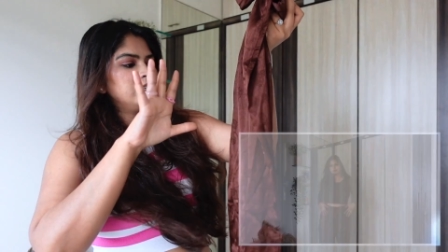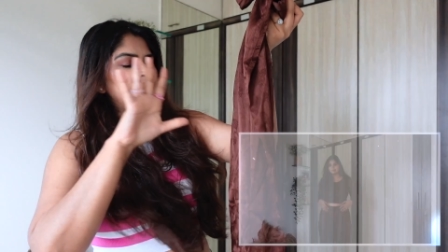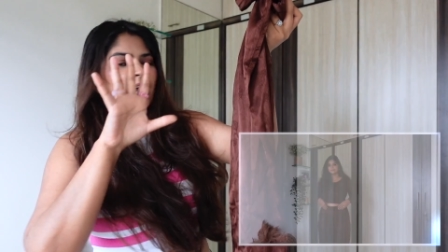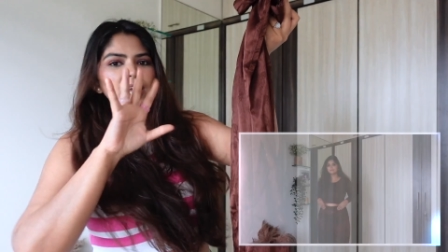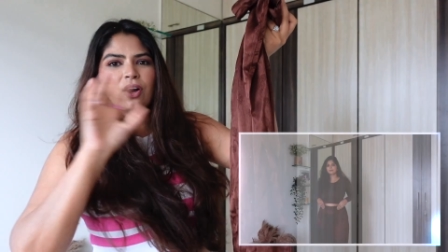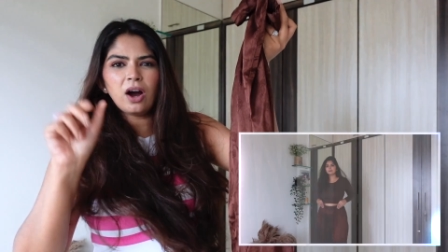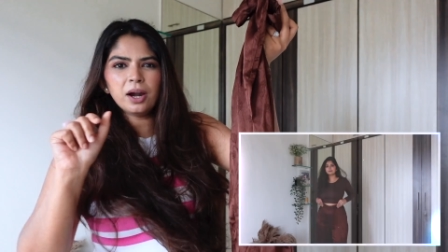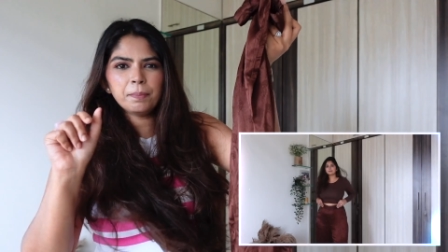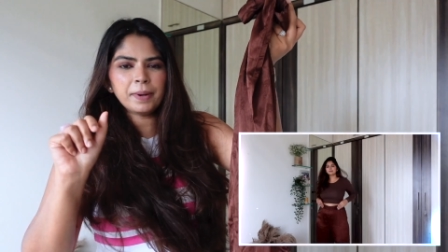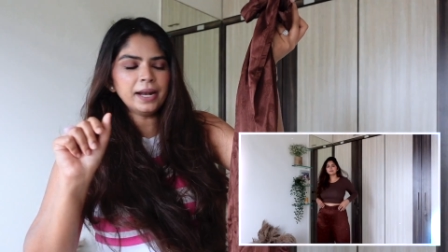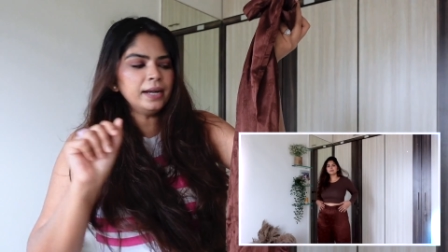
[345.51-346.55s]

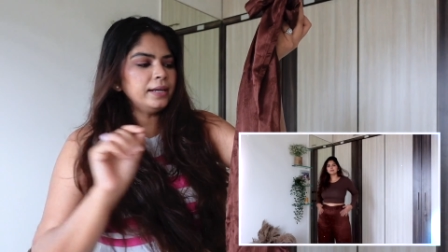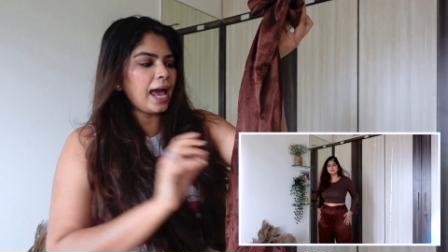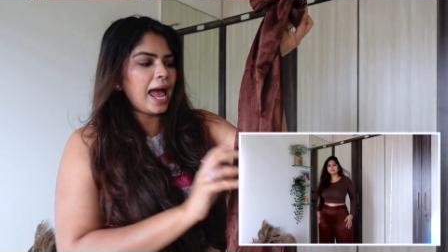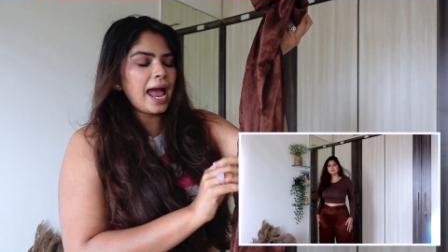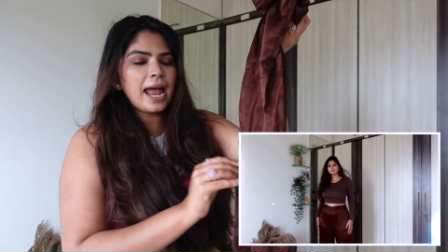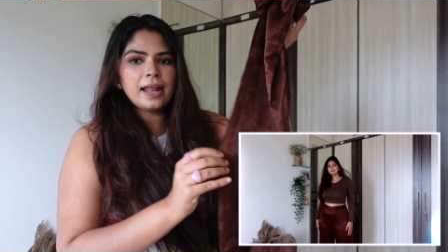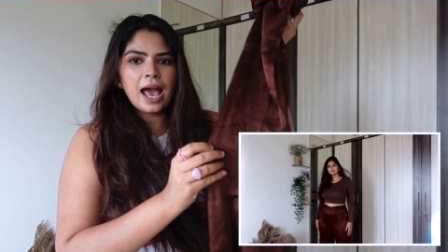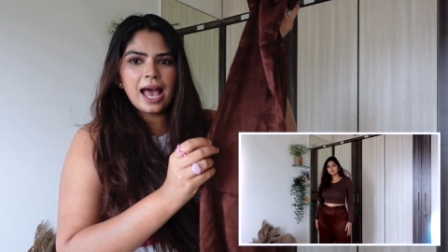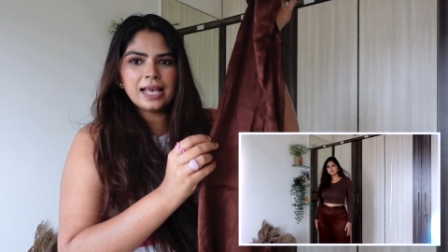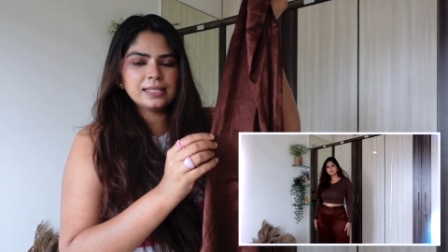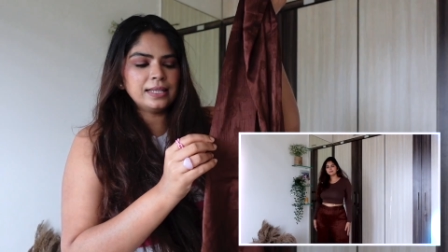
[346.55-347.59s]
jacquard print and
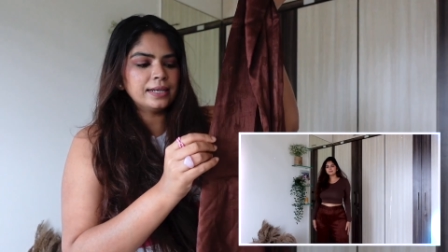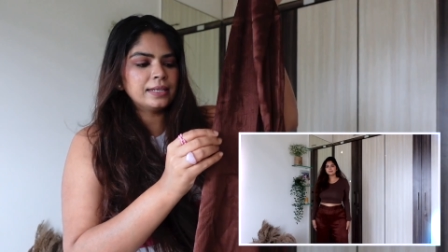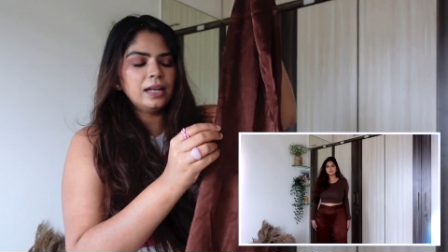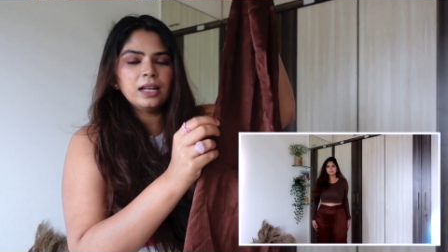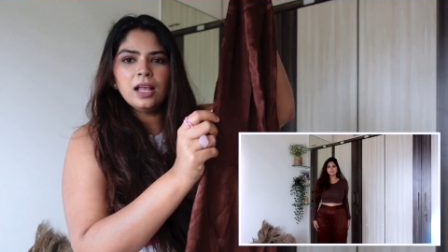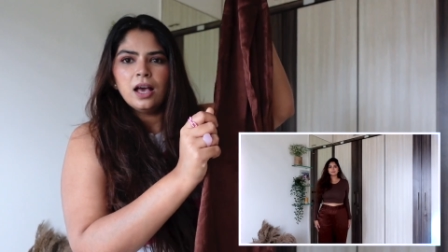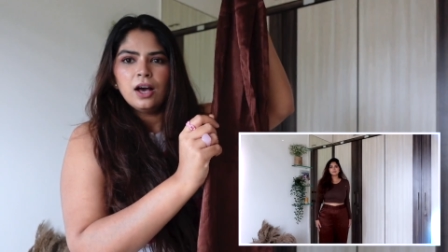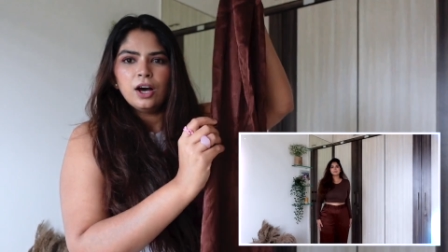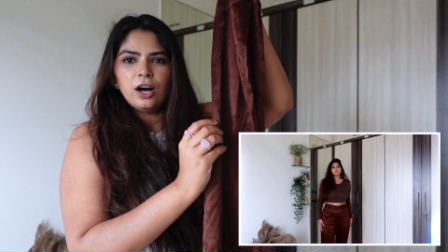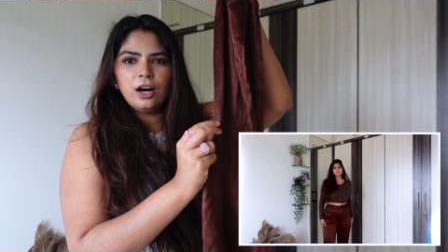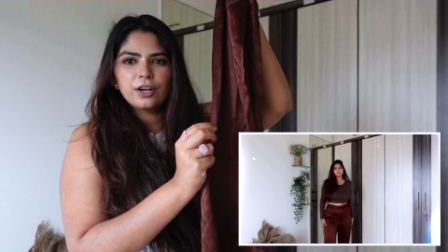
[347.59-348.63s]
has little
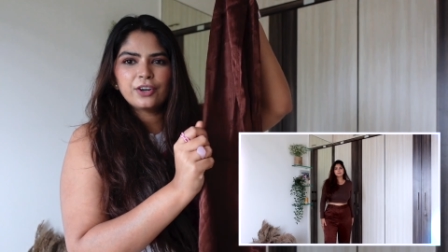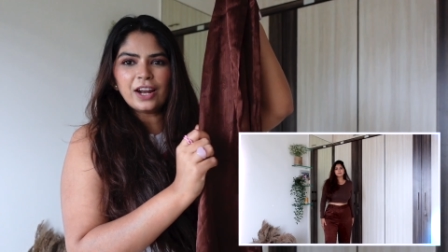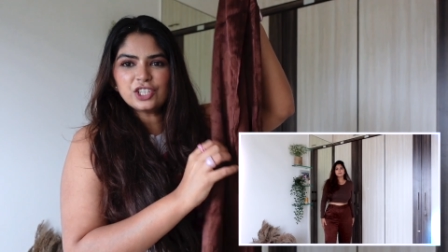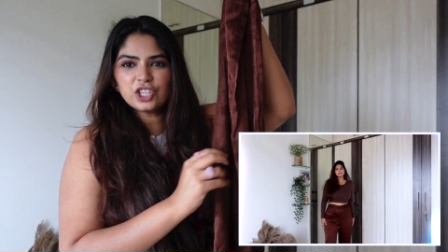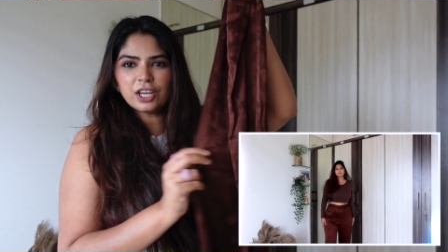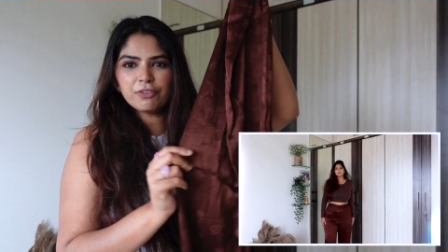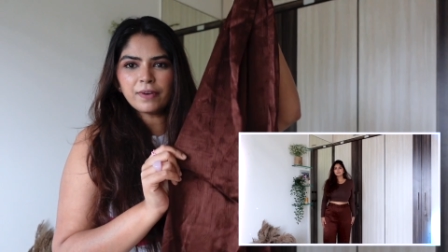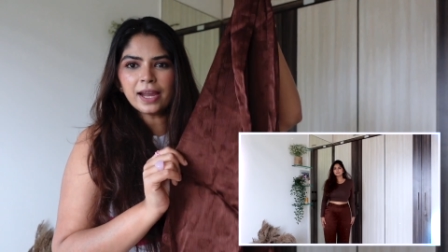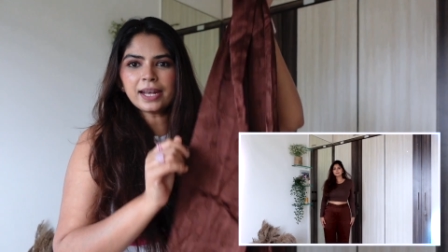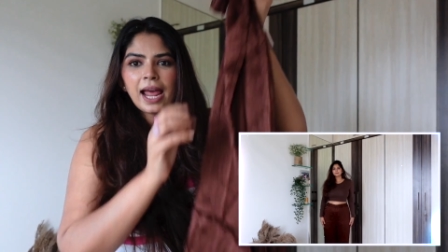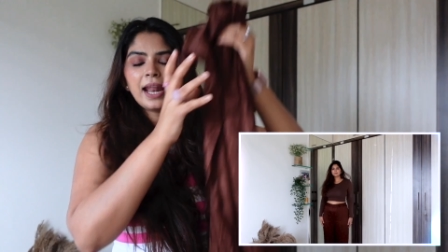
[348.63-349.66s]
crush
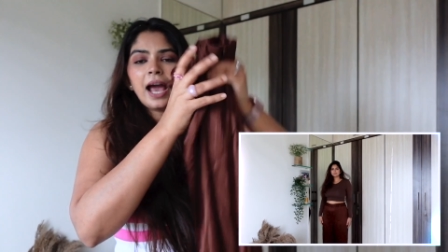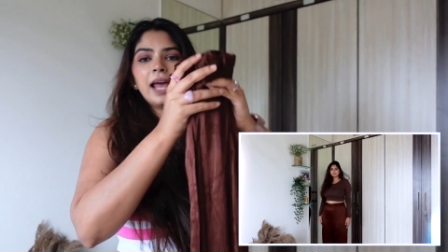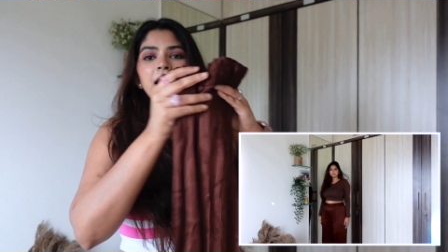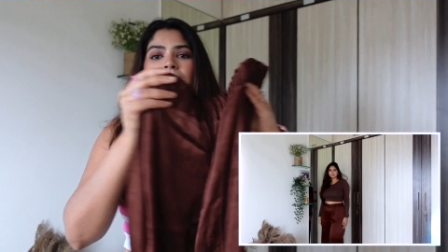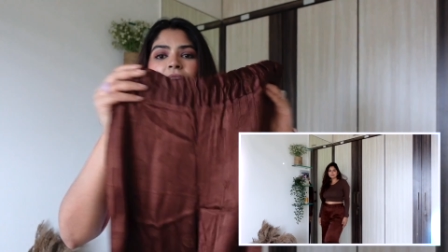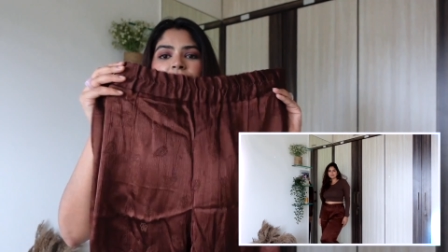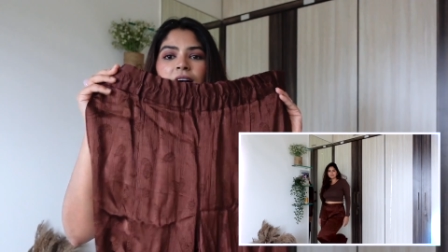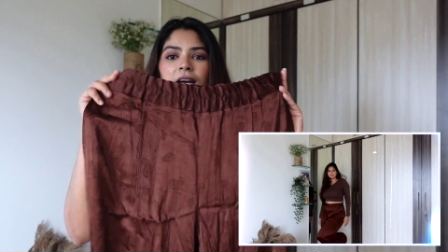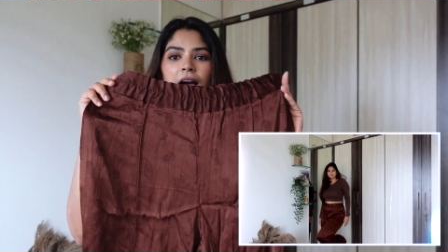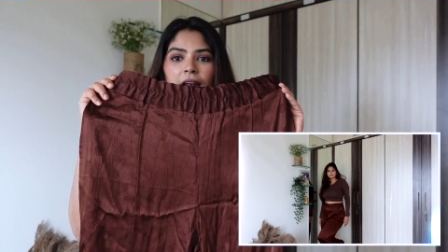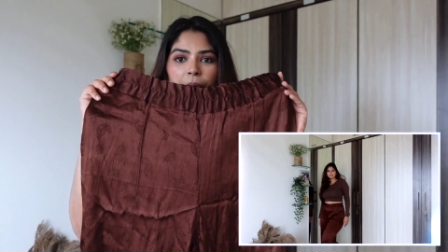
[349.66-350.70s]
effect, and I love
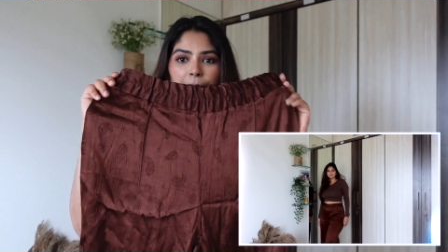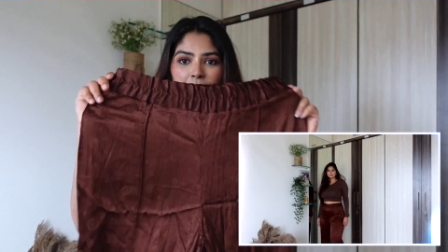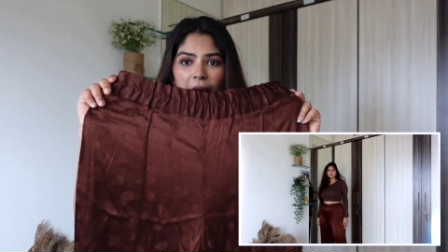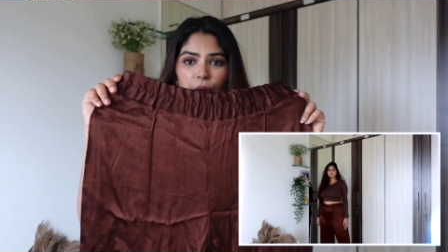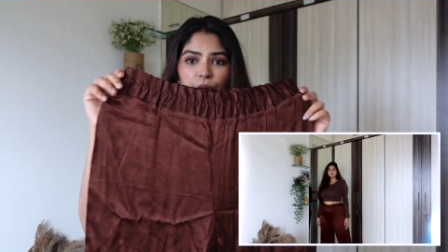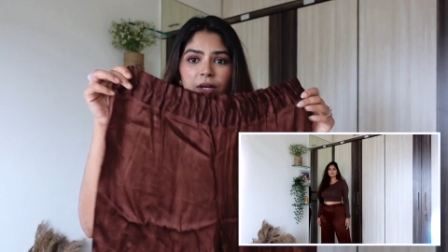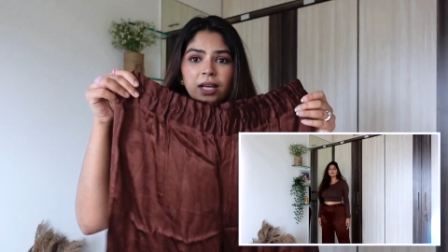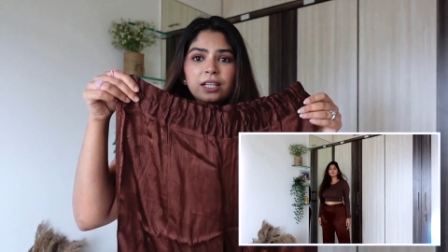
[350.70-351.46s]
the color brown.